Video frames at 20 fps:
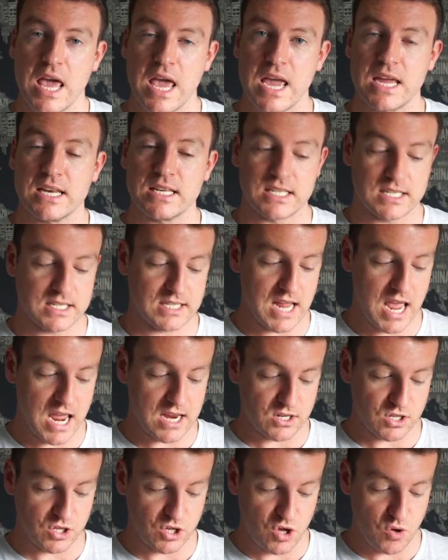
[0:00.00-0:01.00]

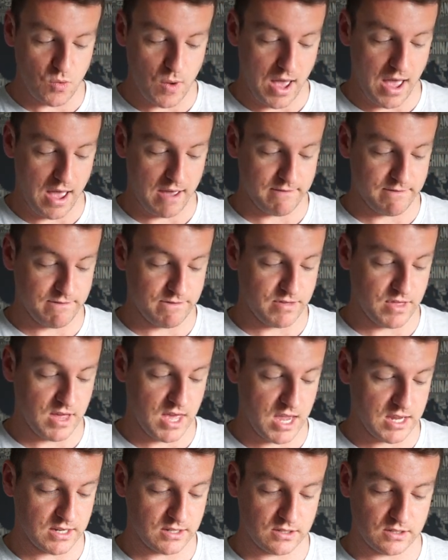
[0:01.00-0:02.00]
instead you have
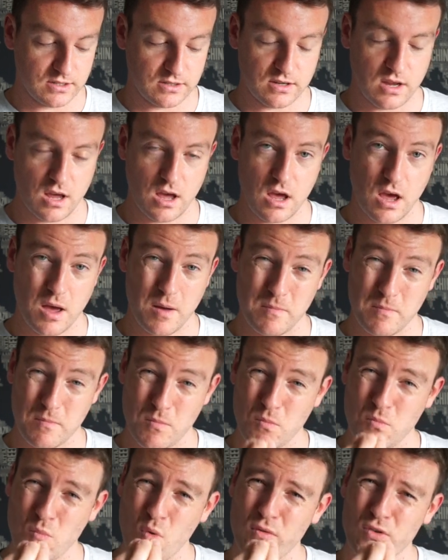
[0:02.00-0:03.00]
this
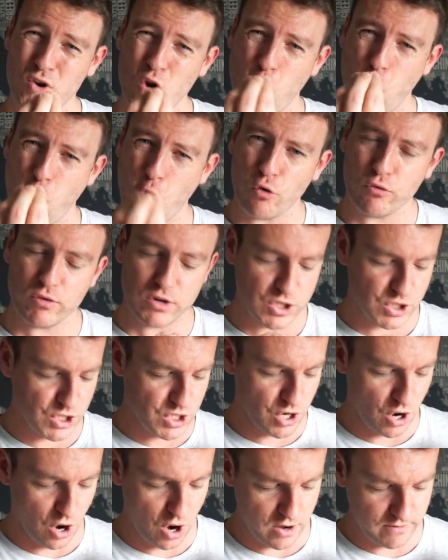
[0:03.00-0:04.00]
more of an
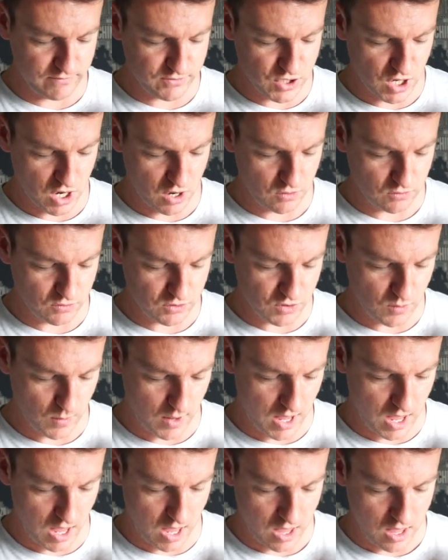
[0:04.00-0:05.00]
orangey kind of tone to
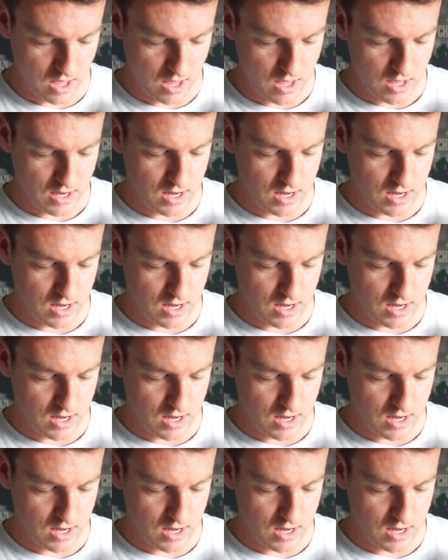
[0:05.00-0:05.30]
it here.